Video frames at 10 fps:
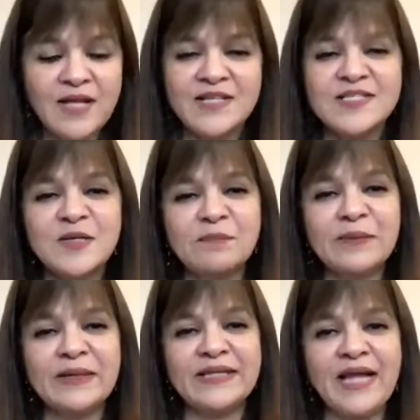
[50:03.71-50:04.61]

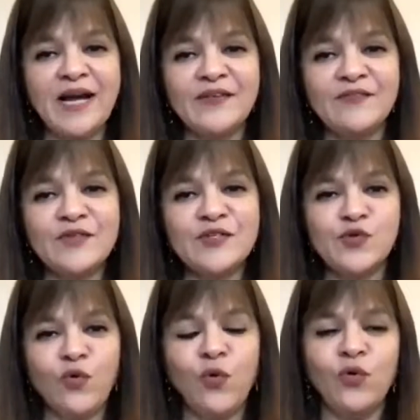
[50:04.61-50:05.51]
Simply that which
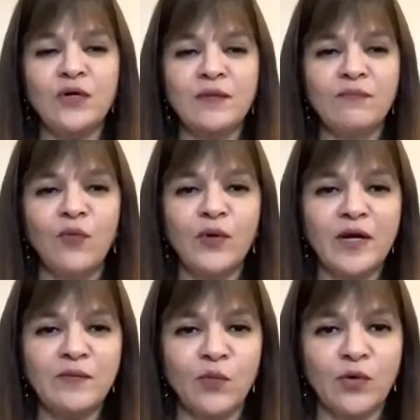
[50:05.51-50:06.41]
you hold more
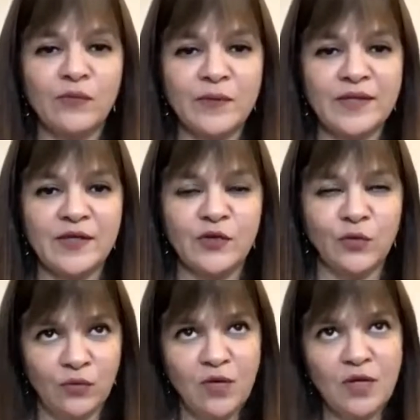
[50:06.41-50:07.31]
and more within you.
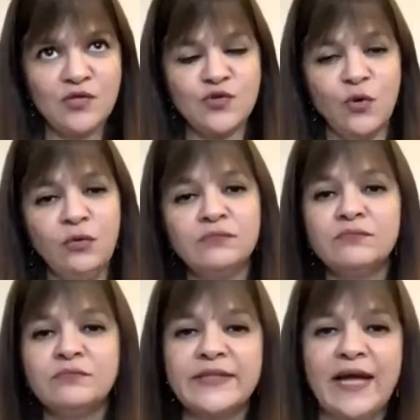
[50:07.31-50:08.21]
So
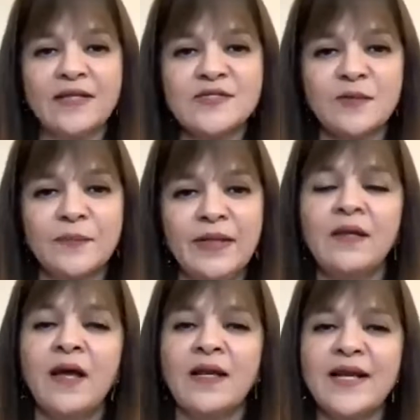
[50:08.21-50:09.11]
the answer being,
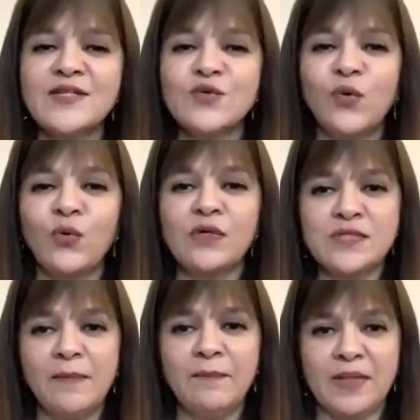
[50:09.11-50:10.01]
let's hold
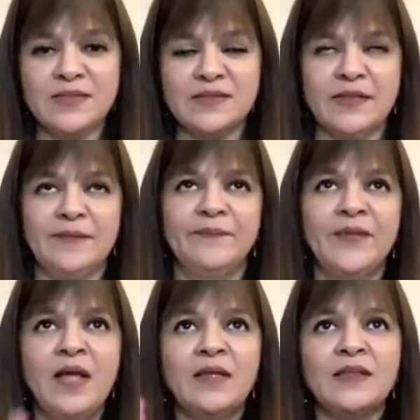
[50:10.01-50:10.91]
some masti.
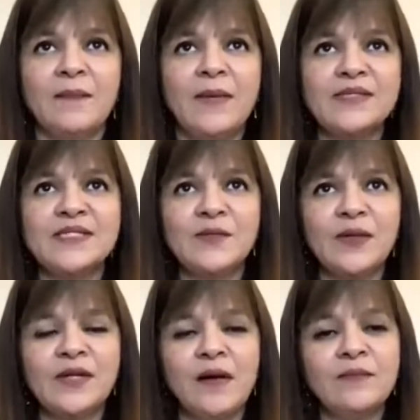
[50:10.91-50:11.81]
The masti
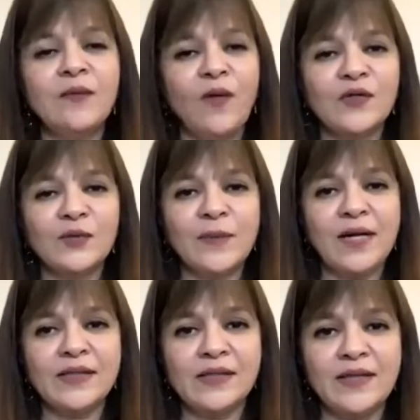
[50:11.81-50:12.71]
will come
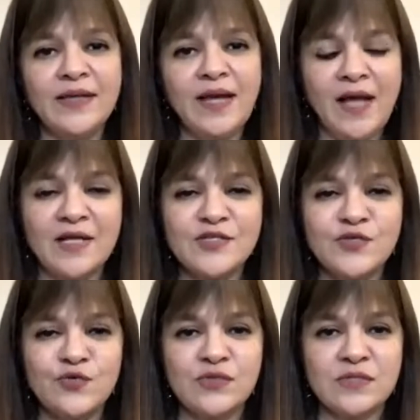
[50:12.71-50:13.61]
automatically as
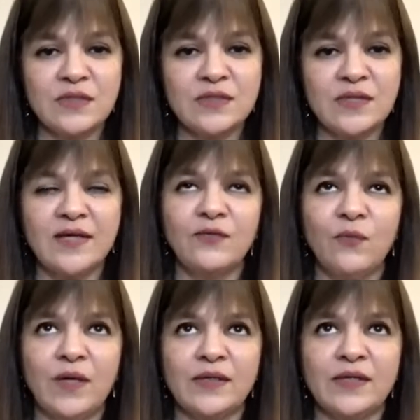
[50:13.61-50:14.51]
you sit in
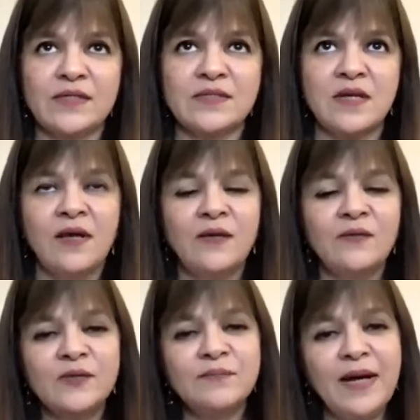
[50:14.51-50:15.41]
oneness
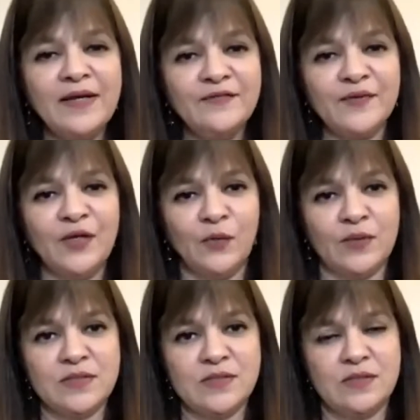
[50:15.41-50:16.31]
with my
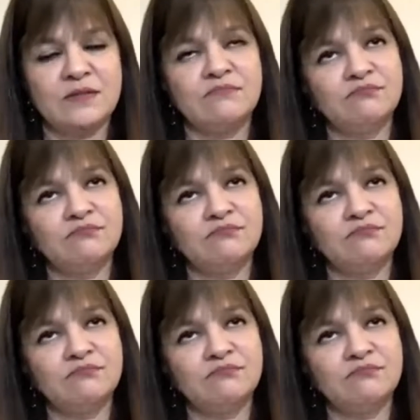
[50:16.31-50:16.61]
frequencies.